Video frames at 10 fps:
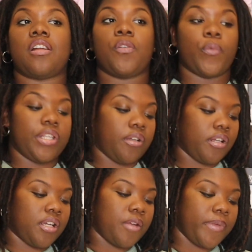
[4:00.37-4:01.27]
are really
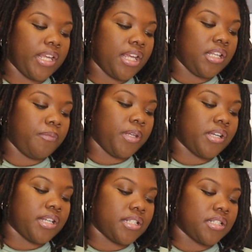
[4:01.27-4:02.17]
gonna come in handy
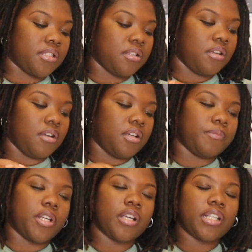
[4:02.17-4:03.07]
because
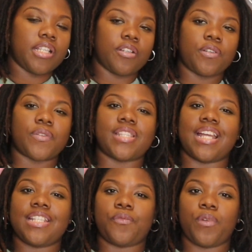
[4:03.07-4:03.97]
during clinicals,
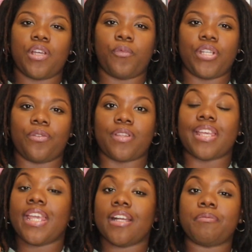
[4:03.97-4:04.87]
that is when we do
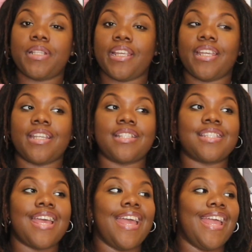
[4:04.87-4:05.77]
like care
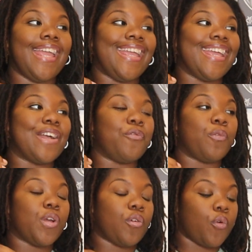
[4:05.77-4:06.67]
plans and
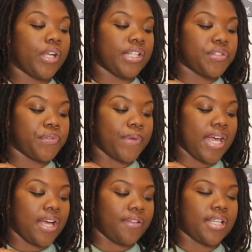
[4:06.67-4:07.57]
when we're going to
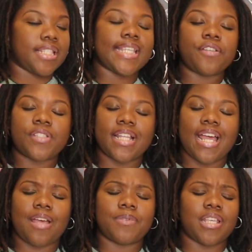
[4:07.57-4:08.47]
have like skills
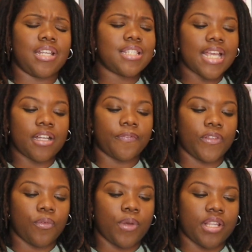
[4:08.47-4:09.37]
labs. And it's like a
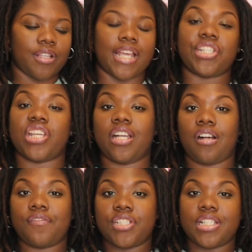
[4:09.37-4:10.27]
few other like
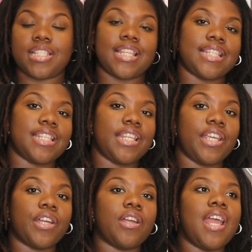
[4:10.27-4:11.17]
checkoff sheets that's in
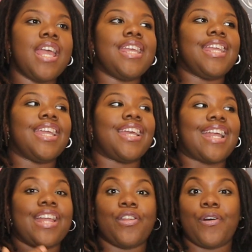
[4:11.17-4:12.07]
here. And
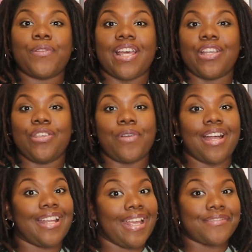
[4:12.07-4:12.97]
I know that you
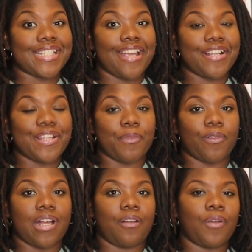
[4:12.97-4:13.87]
kind of have to carry them
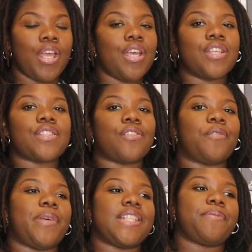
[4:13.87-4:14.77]
around. So the
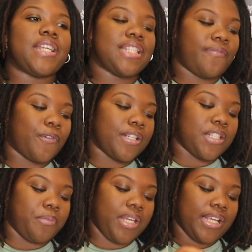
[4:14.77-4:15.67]
best place for it
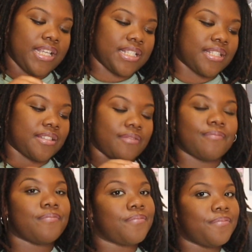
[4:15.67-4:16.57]
to be is
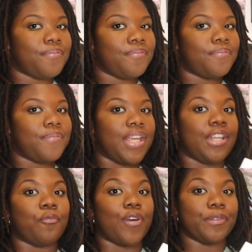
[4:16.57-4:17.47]

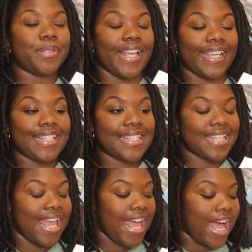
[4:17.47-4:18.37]
in one place.
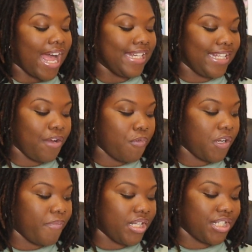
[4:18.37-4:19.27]
I did want
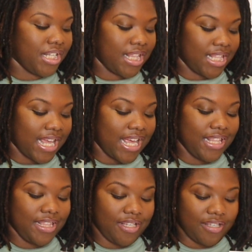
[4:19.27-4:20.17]
to mention that